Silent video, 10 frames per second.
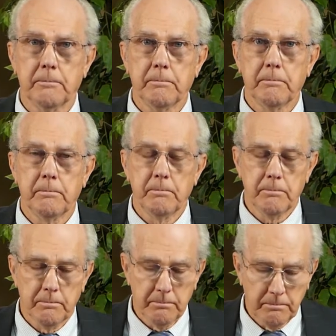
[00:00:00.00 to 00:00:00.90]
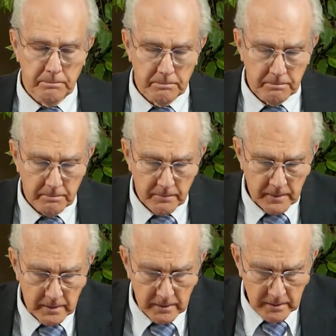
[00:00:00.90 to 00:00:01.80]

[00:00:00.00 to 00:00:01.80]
[no speech]